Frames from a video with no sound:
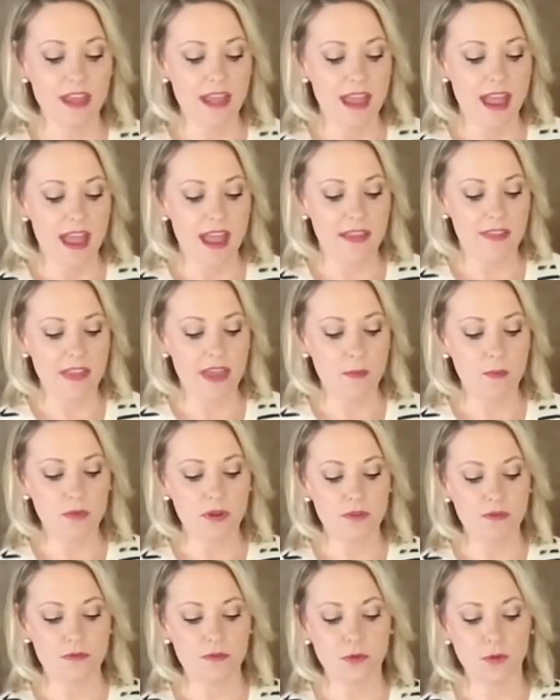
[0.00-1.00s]
and then
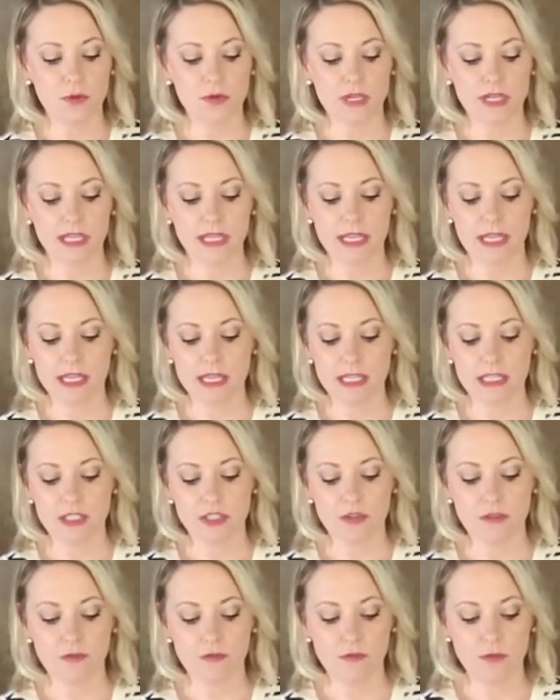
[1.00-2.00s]
we folded it
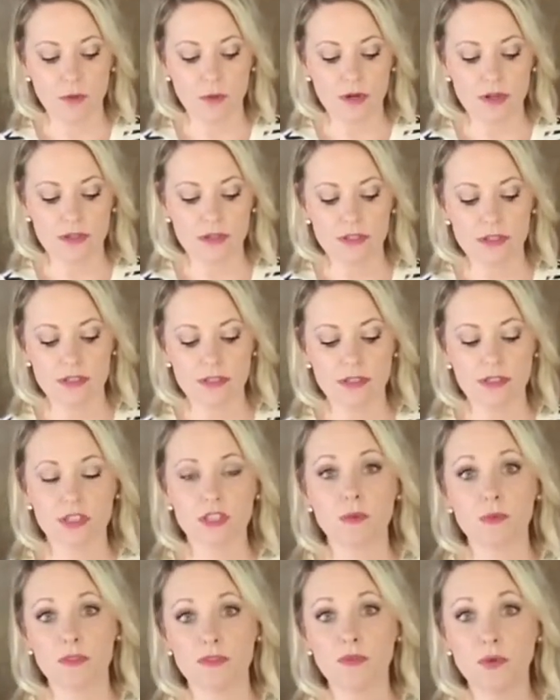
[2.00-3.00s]
into fourths,
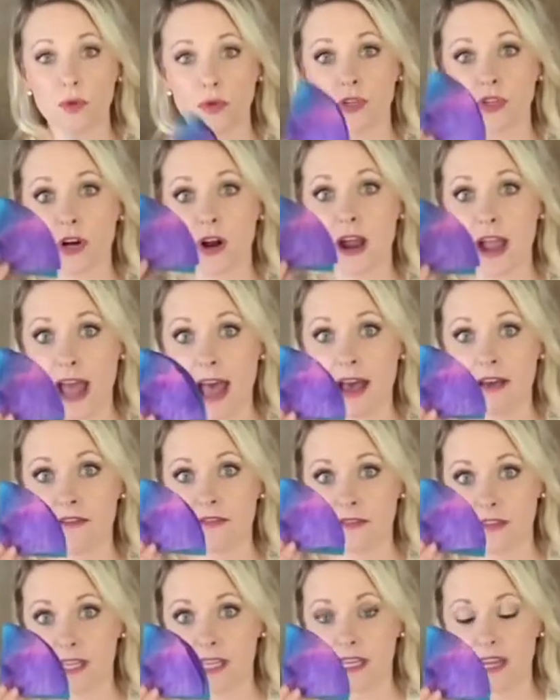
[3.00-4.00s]
so we folded our half
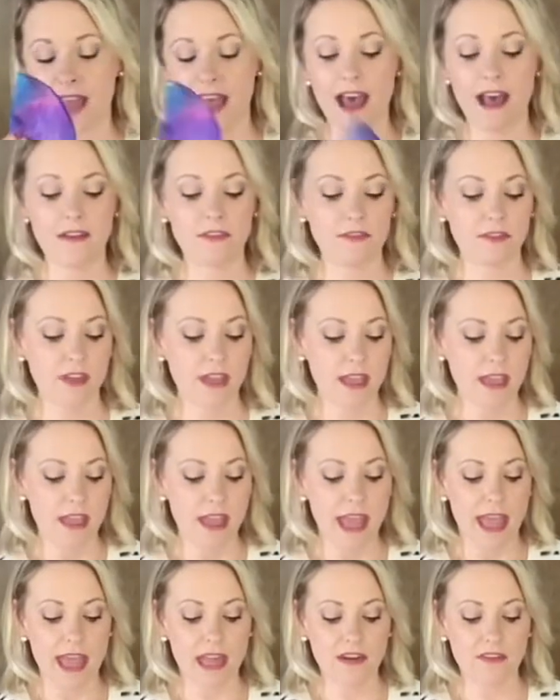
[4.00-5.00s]
in half.
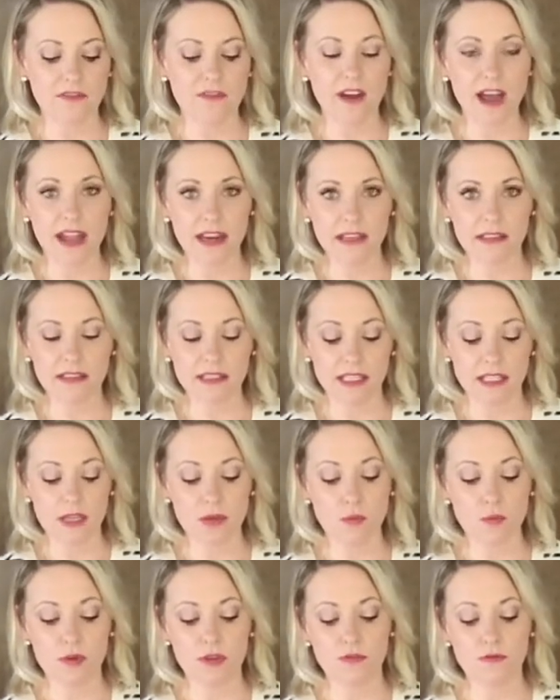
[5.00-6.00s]
And finally,
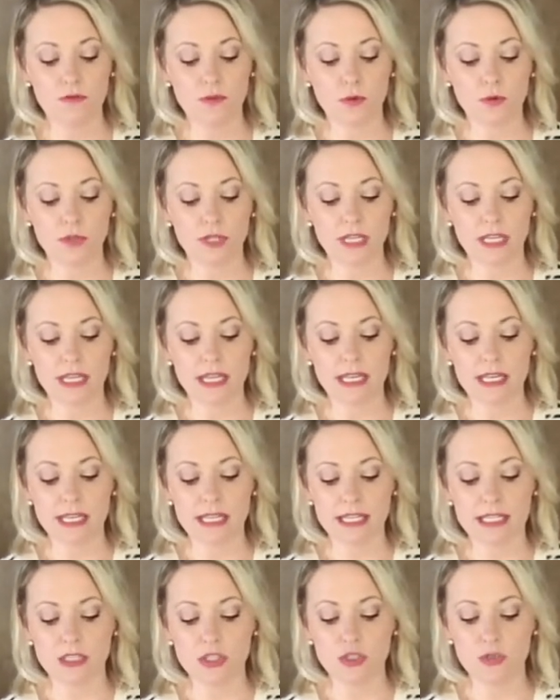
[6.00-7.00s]
we folded it
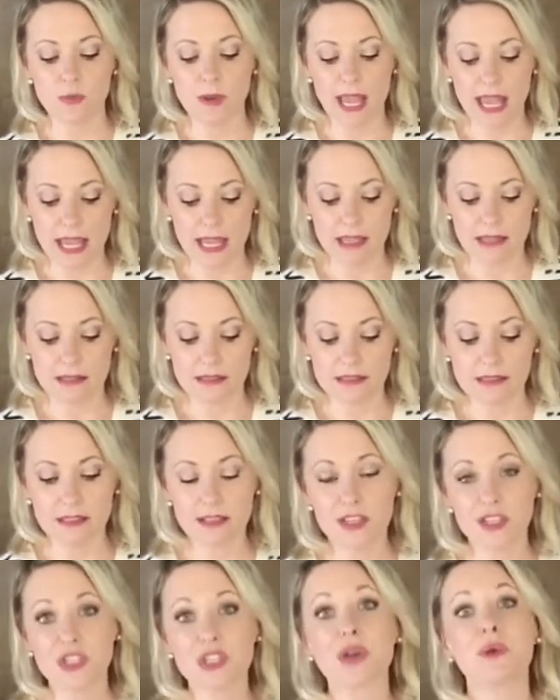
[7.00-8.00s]
into eighths.
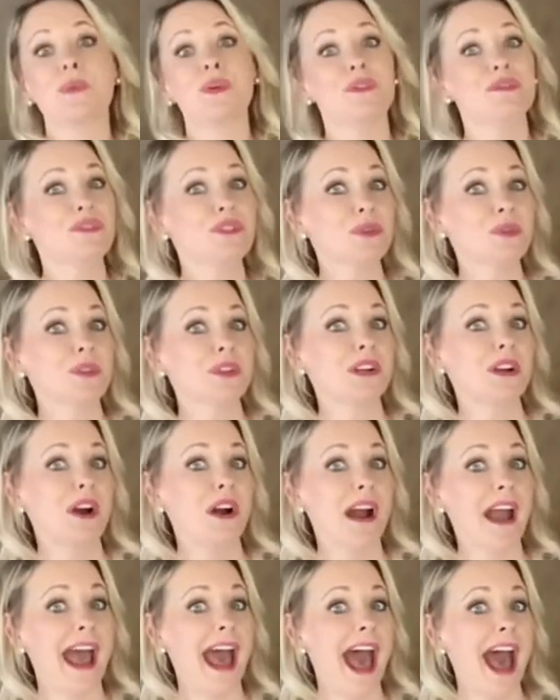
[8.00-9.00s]
So we folded our
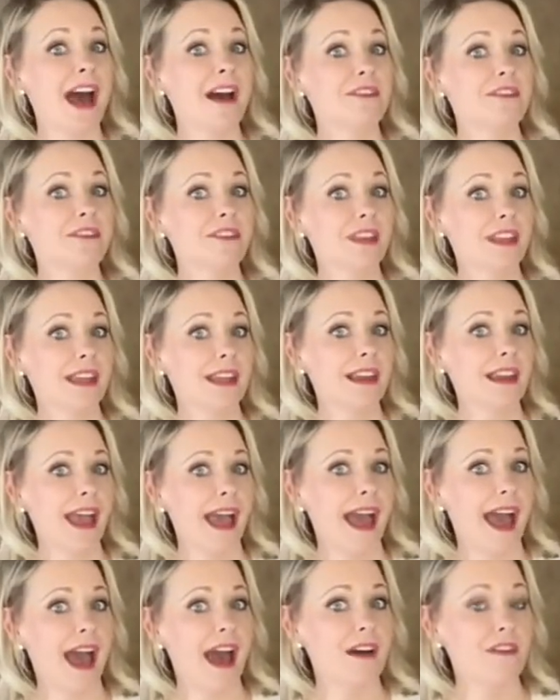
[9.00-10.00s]
half in
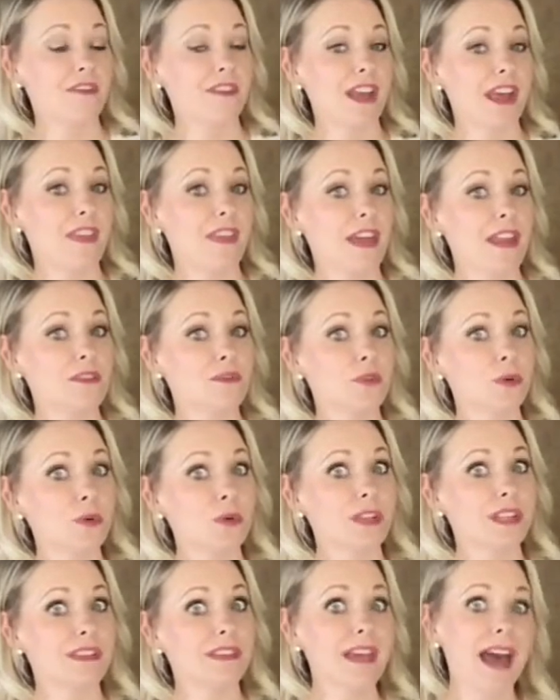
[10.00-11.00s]
half and then
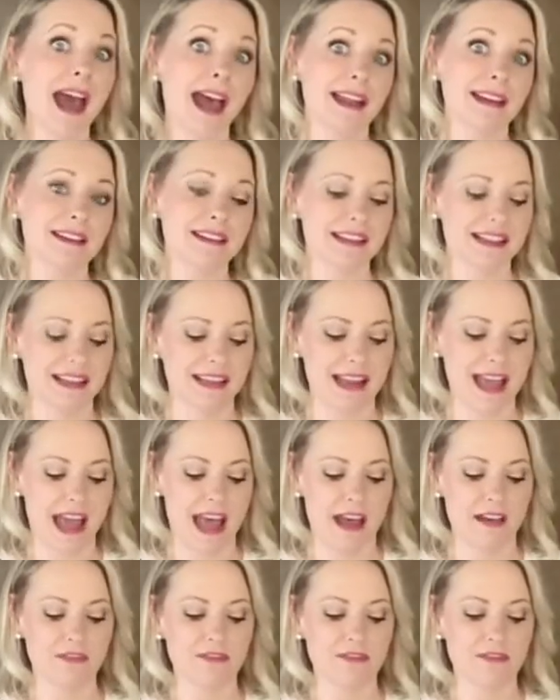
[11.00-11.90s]
folded that in half.